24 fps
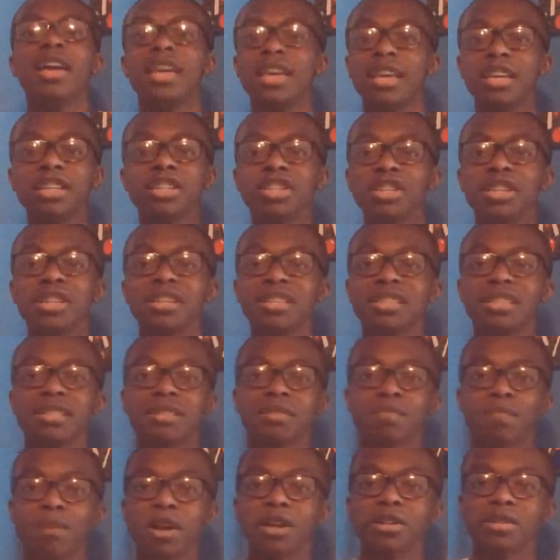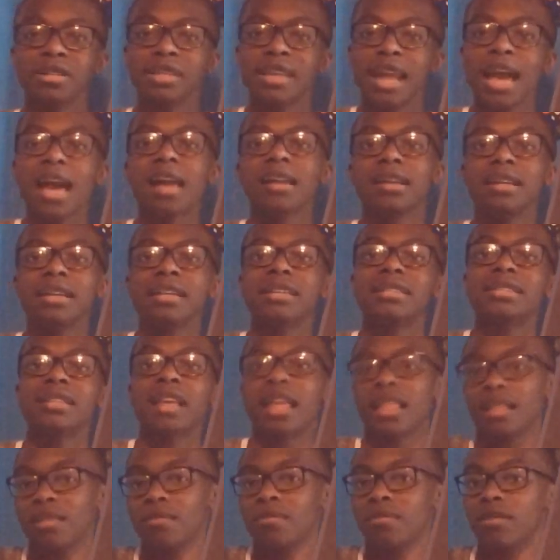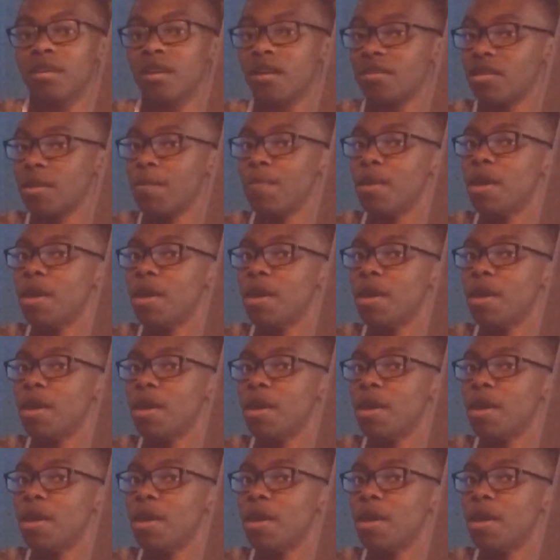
It's these personalities that of the